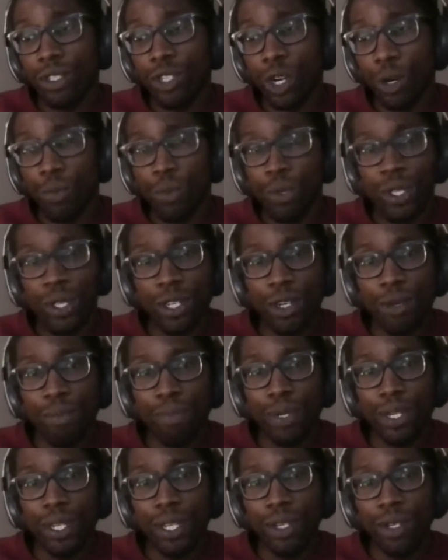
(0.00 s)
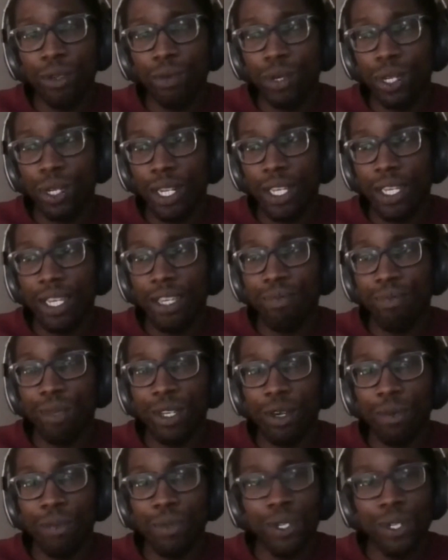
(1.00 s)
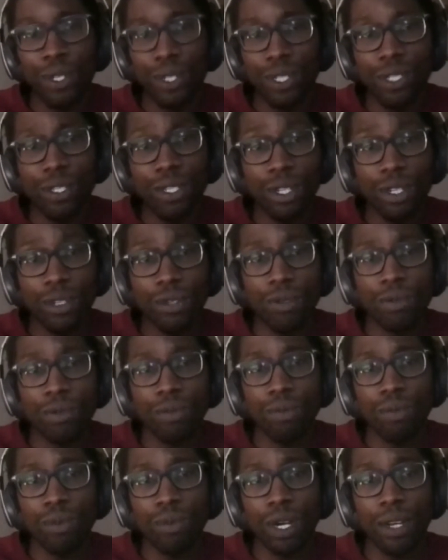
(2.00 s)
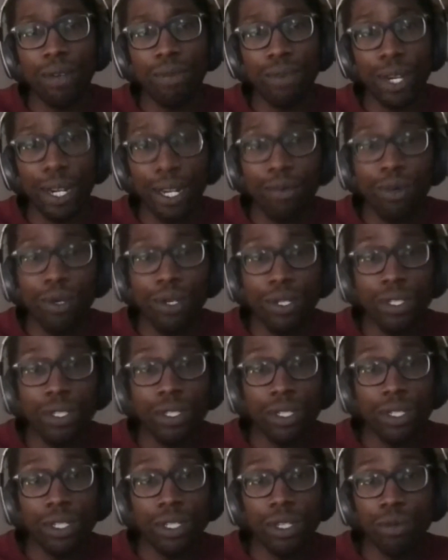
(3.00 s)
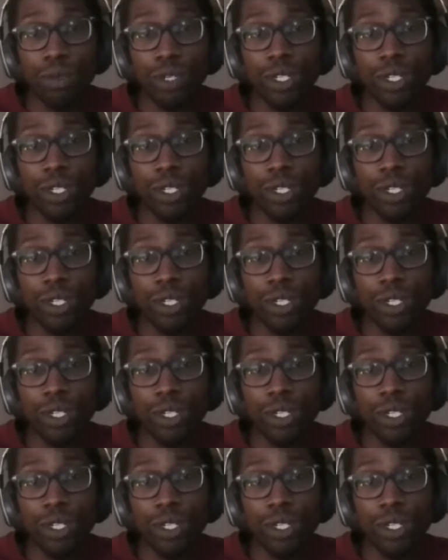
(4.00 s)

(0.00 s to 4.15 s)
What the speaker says: job with a company who were going to give me opportunity to do what I really wanted to do,